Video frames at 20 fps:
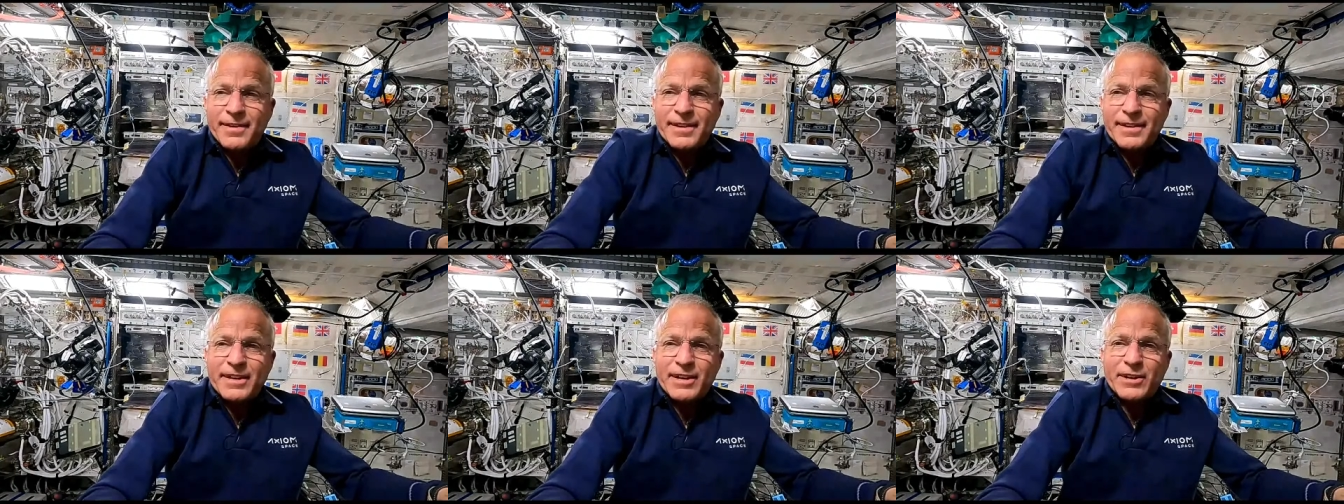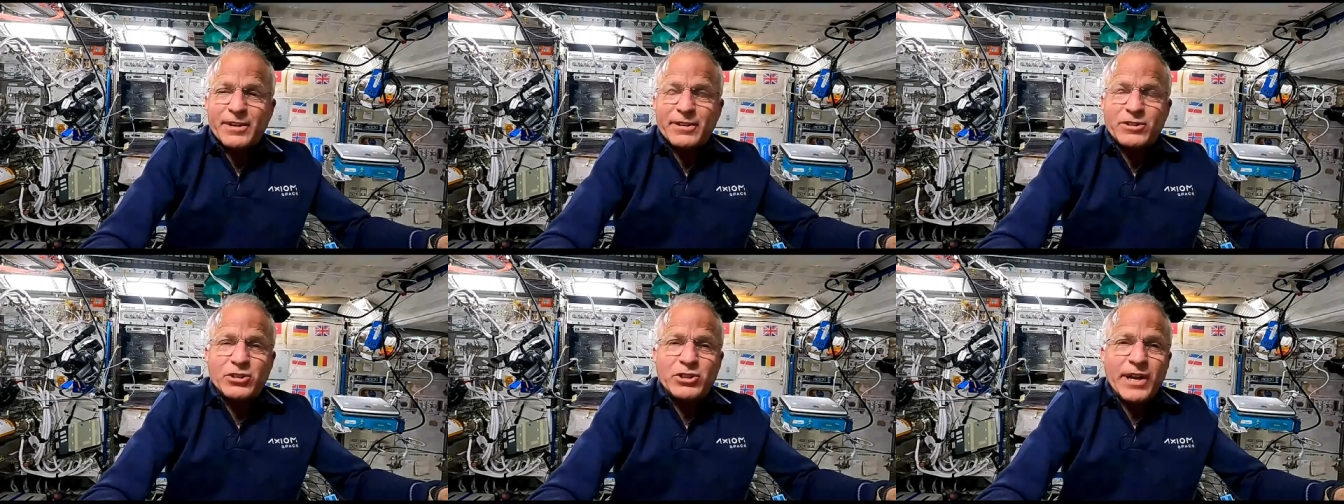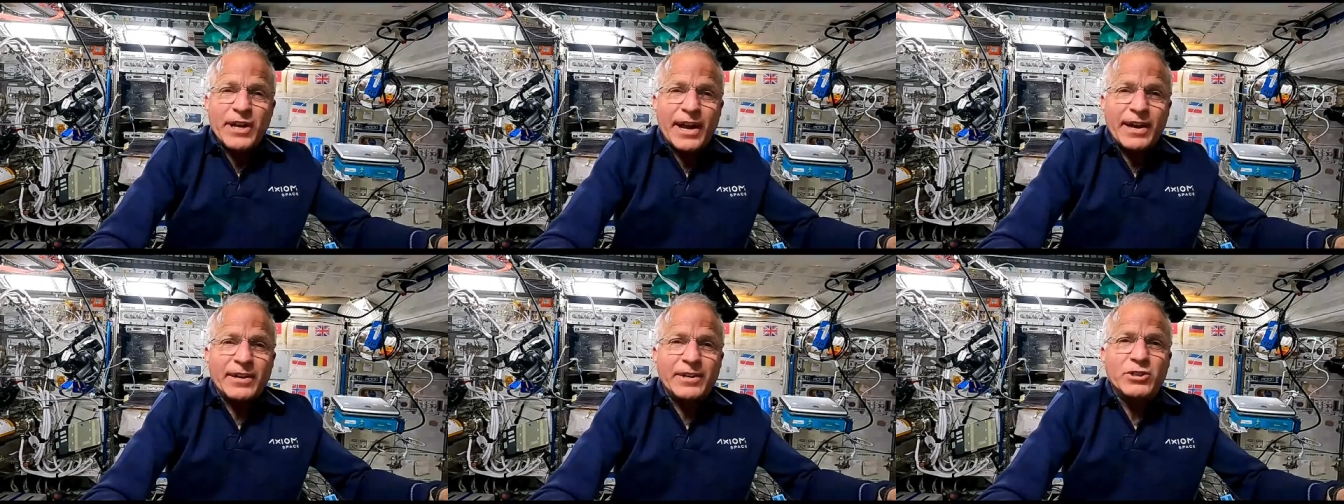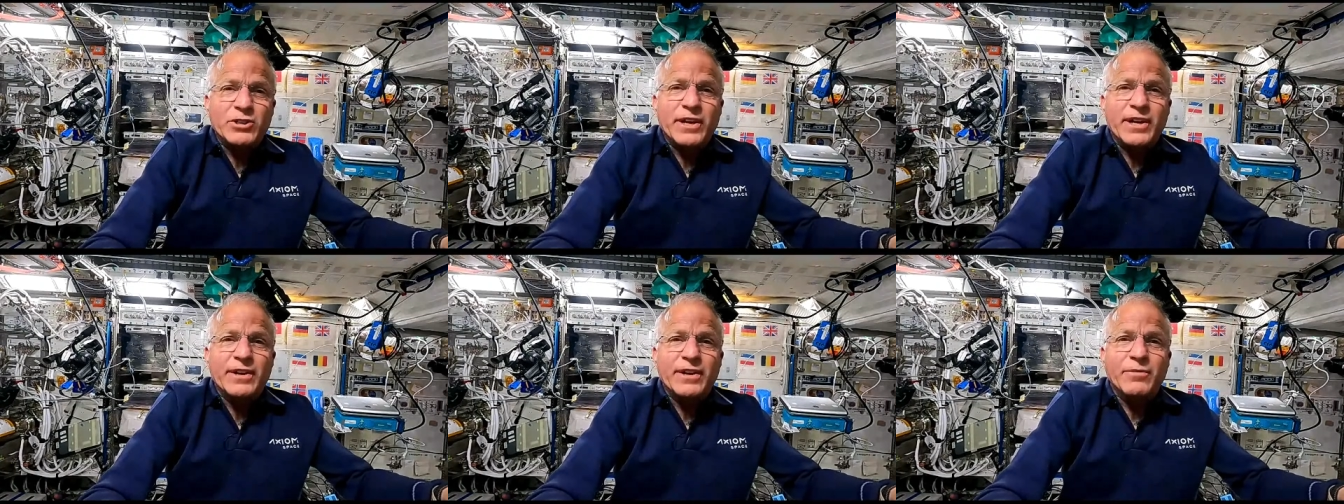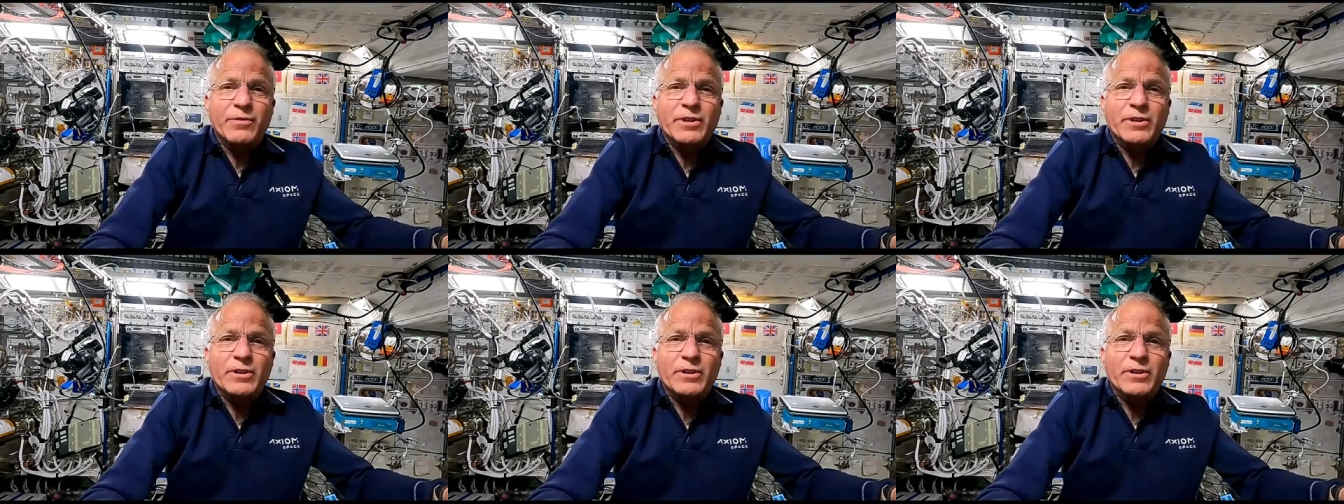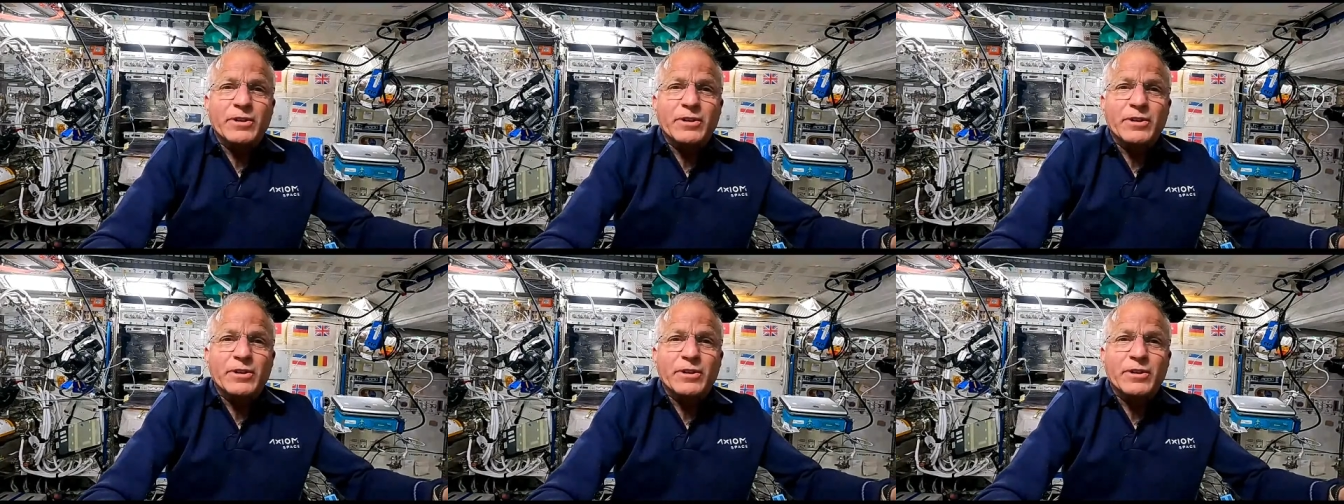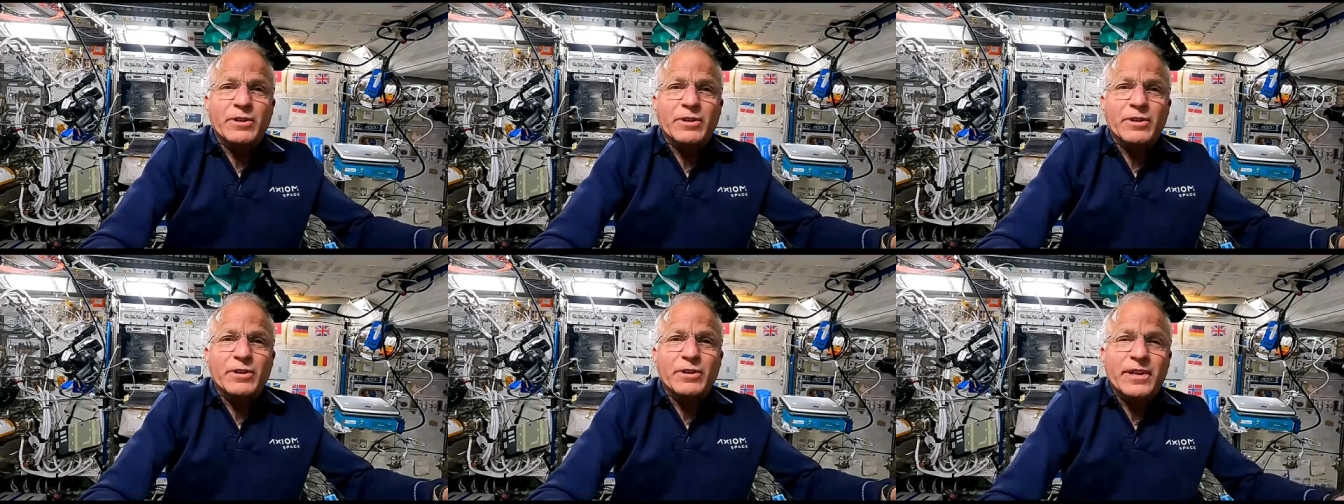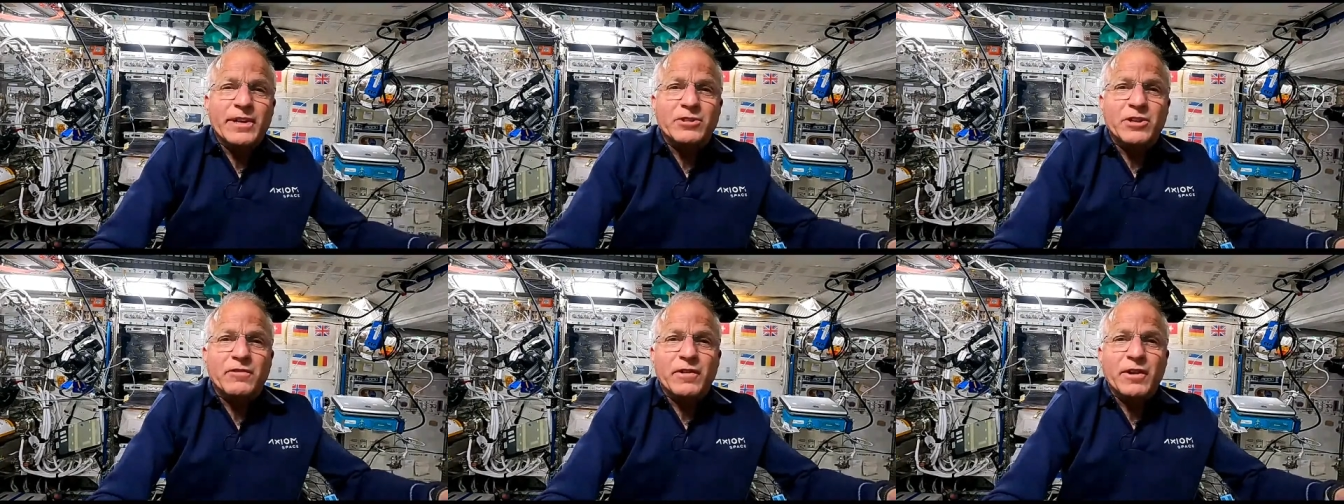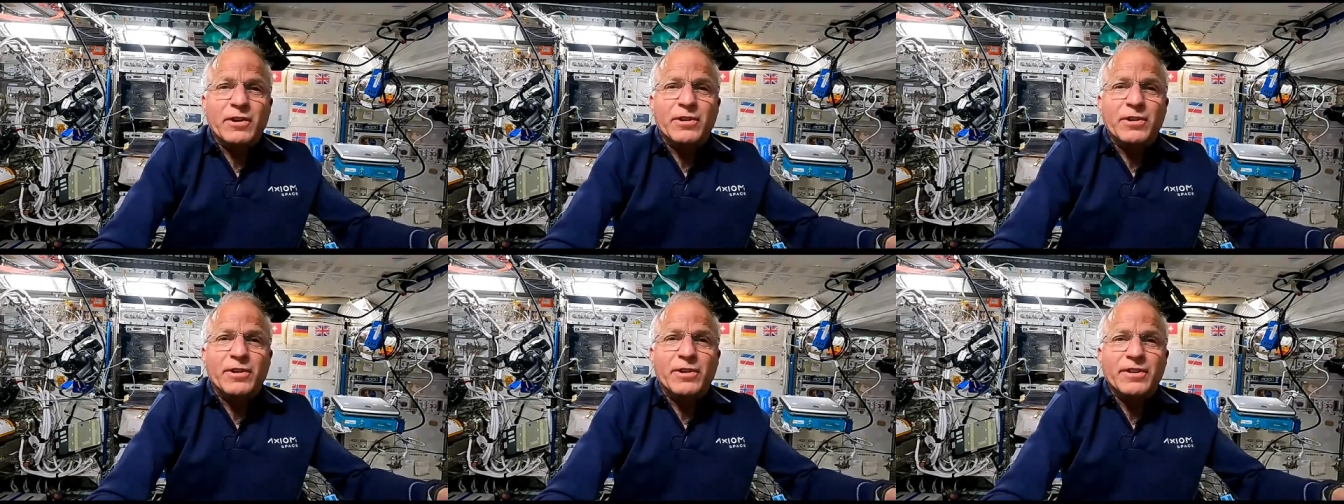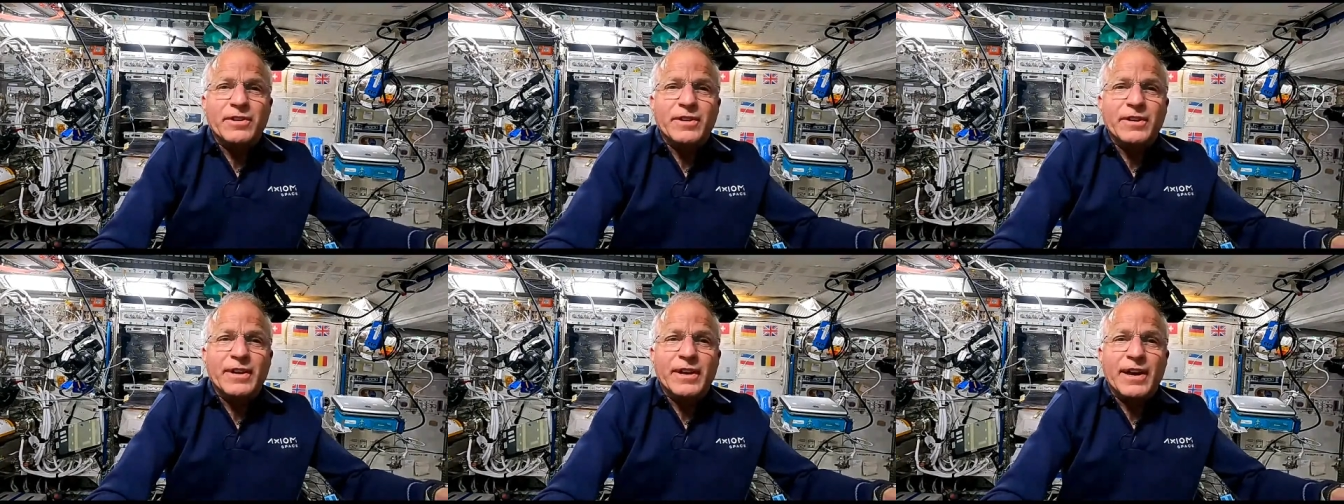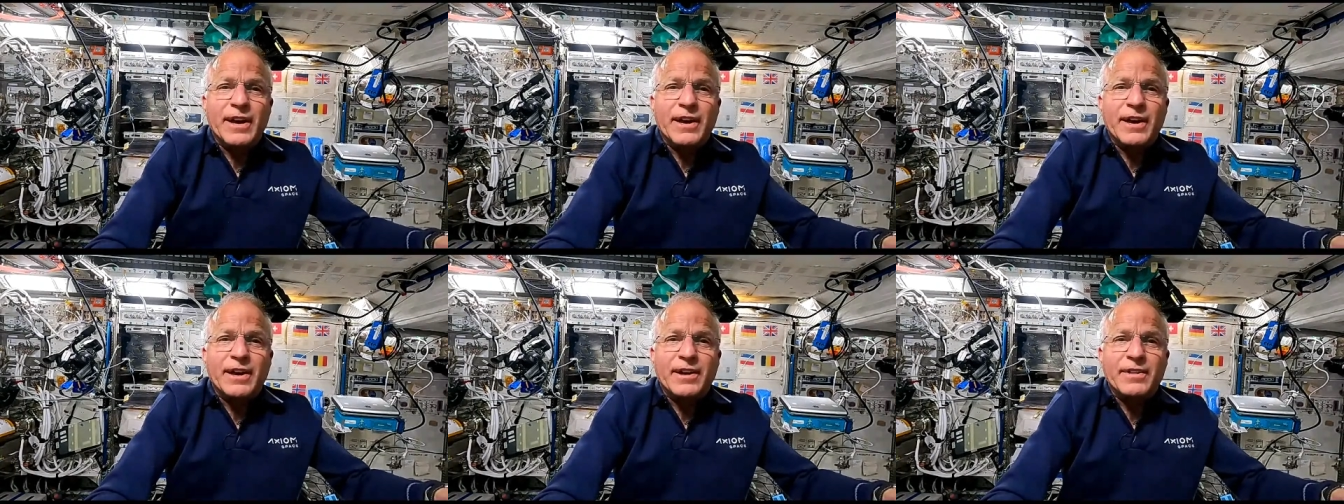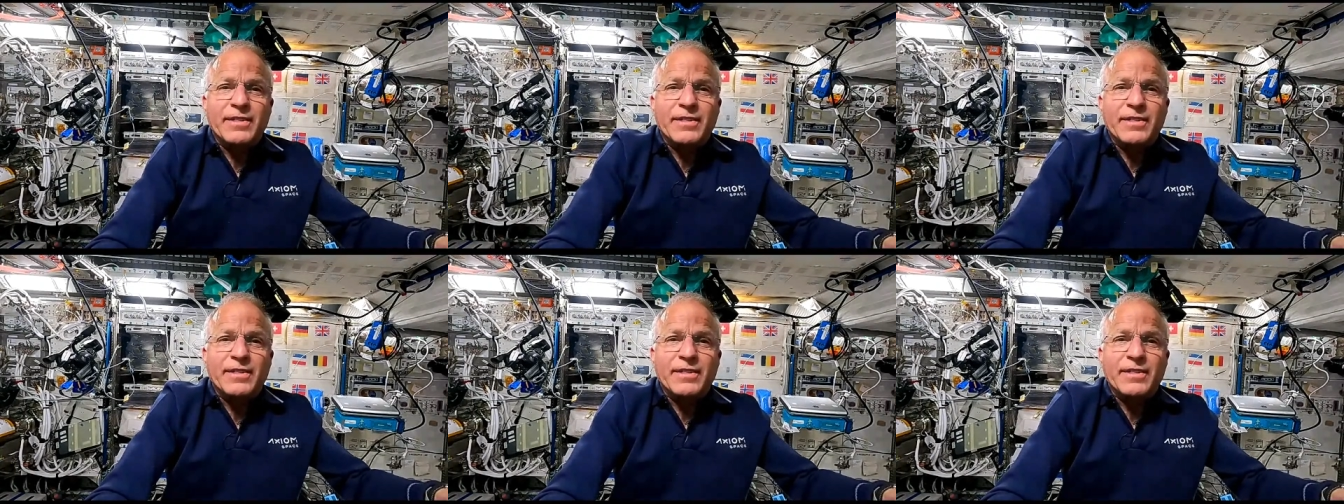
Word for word: you know, it's challenging when you're doing something that's difficult uh,